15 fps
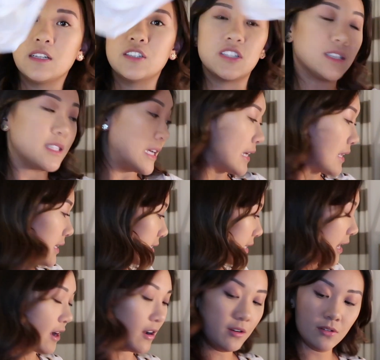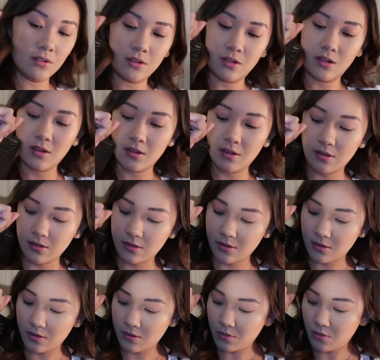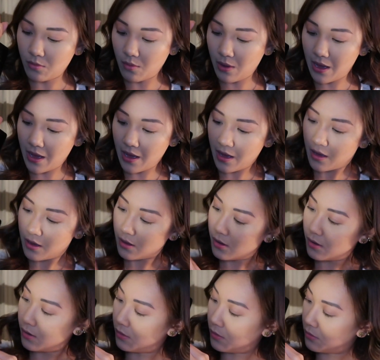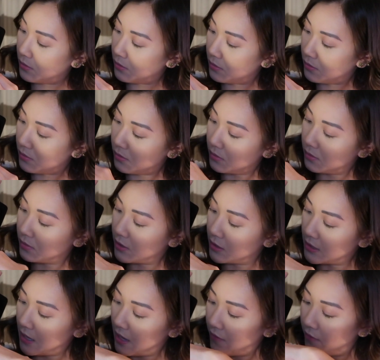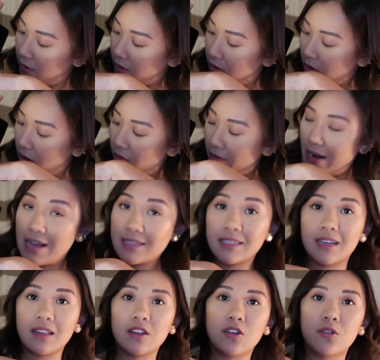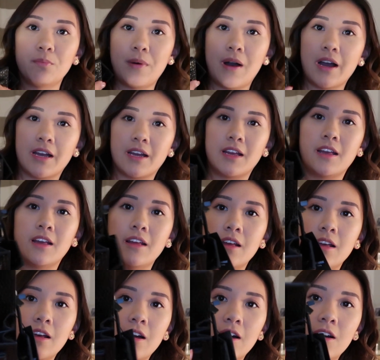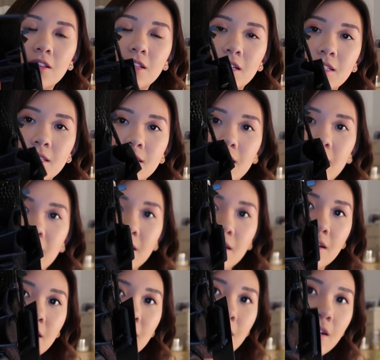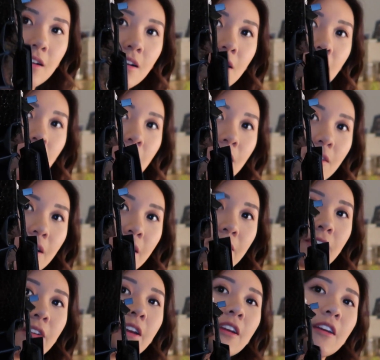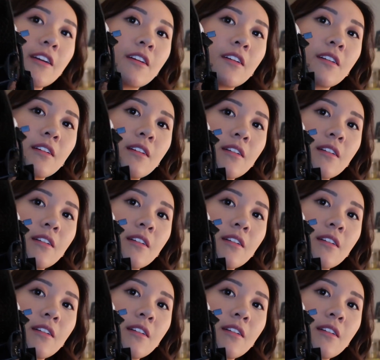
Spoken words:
Just taking this out. Wow. Does it have it? Oh, and it has like a little pocket on the inside. Like right here.